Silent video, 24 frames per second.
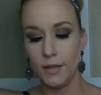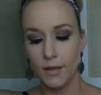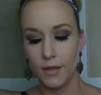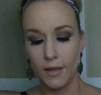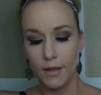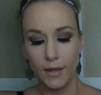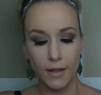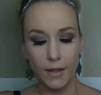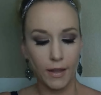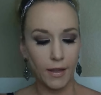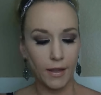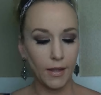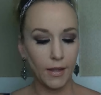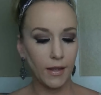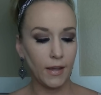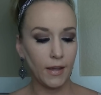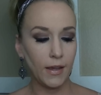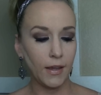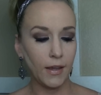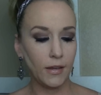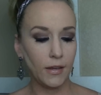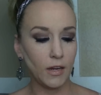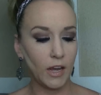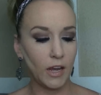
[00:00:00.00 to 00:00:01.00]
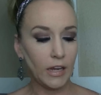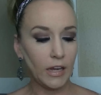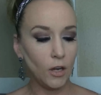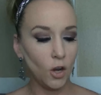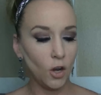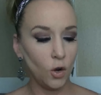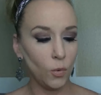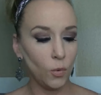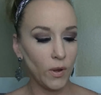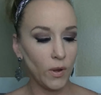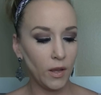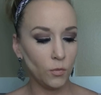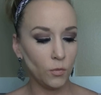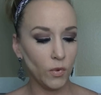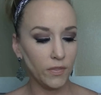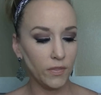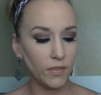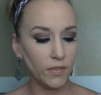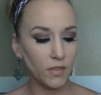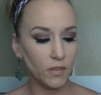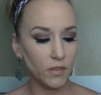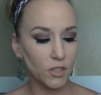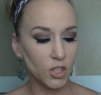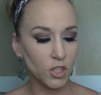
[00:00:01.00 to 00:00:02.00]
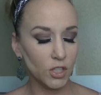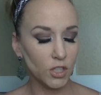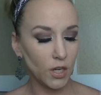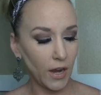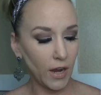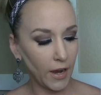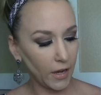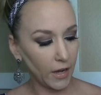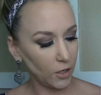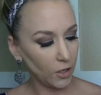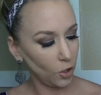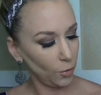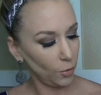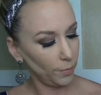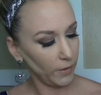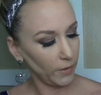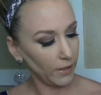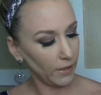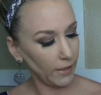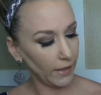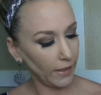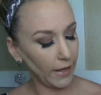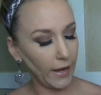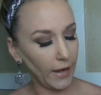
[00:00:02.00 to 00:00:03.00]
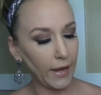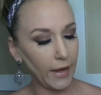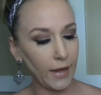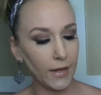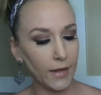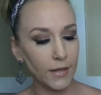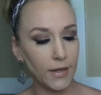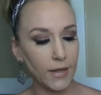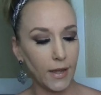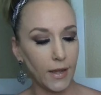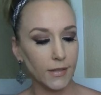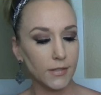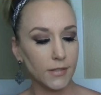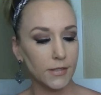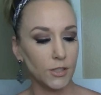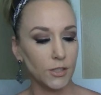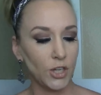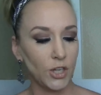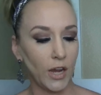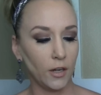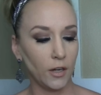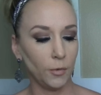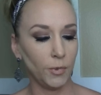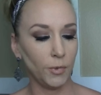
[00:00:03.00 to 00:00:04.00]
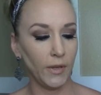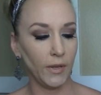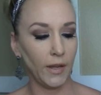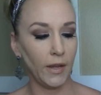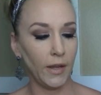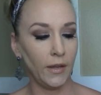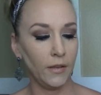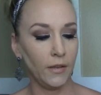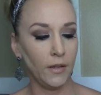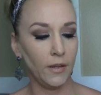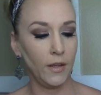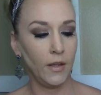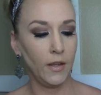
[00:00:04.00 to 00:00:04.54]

And I go in with Shadow Play. Yes, Shadow Play.